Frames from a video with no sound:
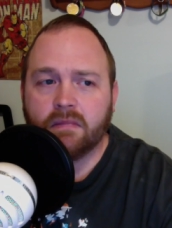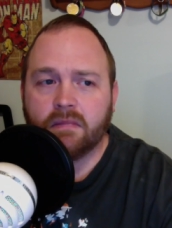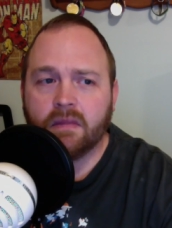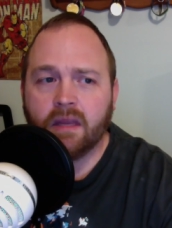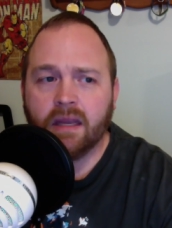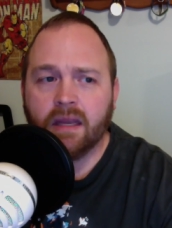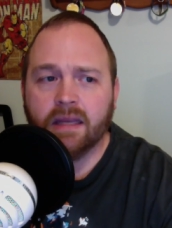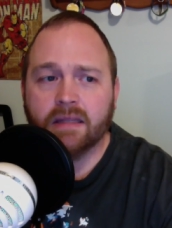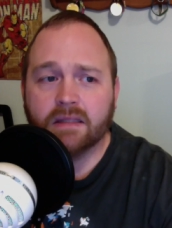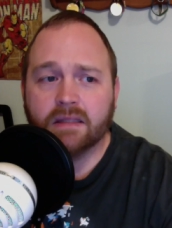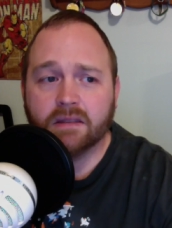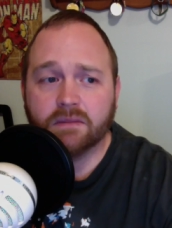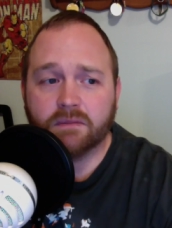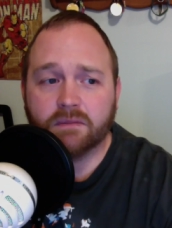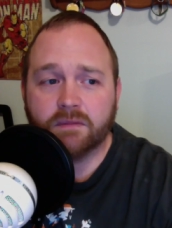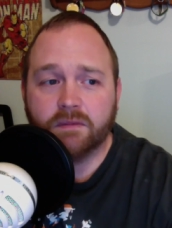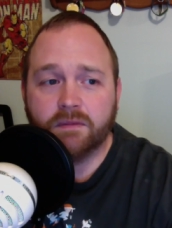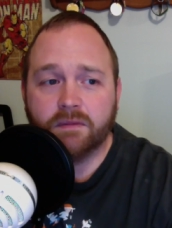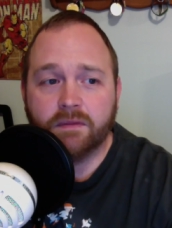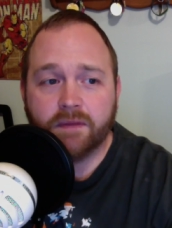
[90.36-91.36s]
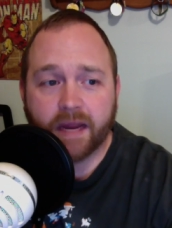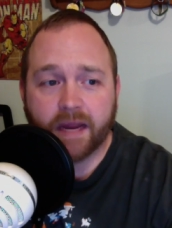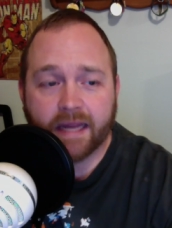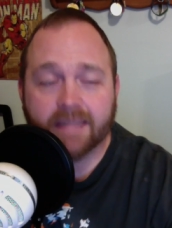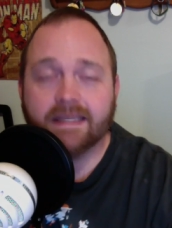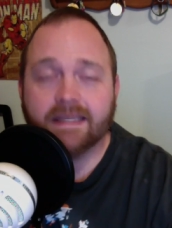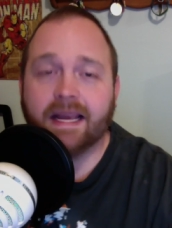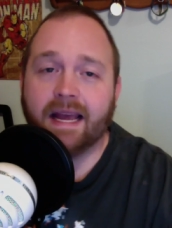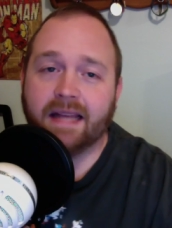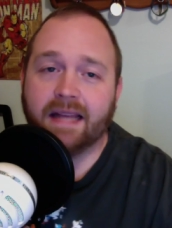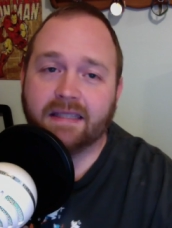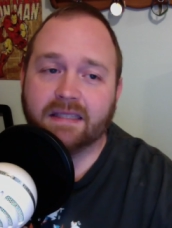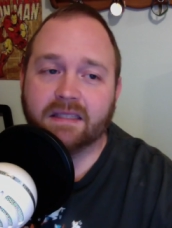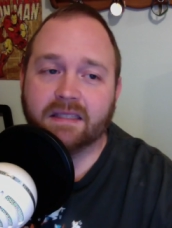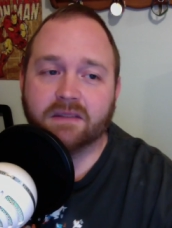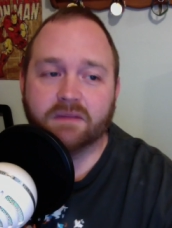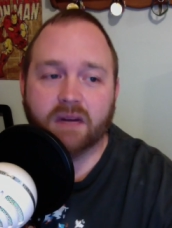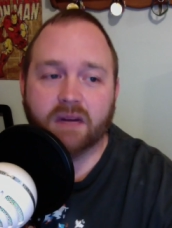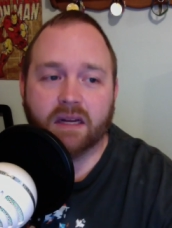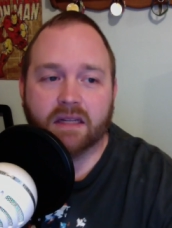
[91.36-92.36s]
It's a fantastic
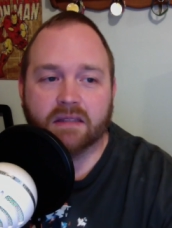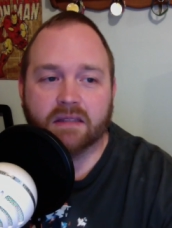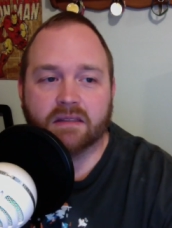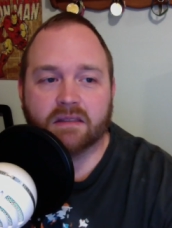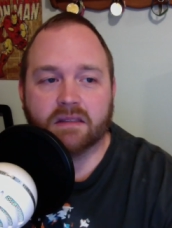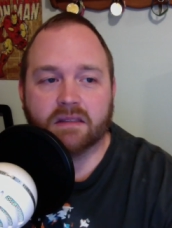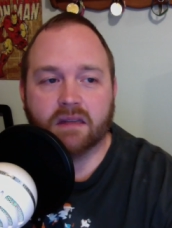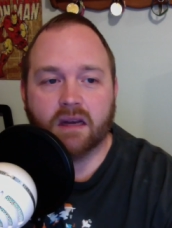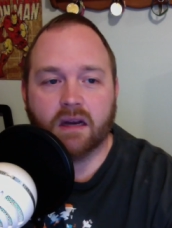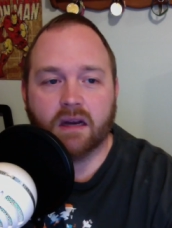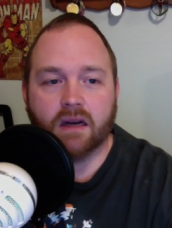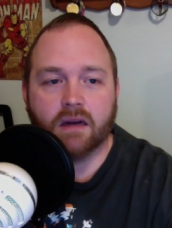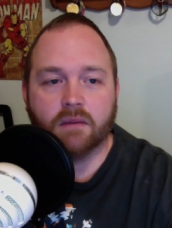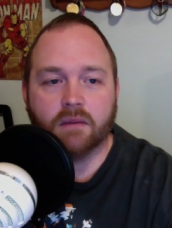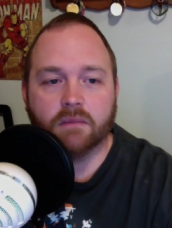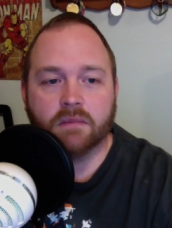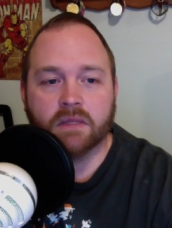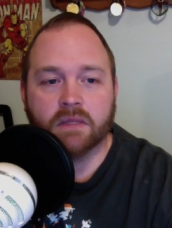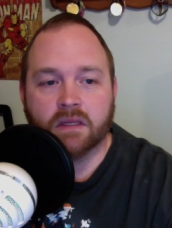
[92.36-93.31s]
device. I'll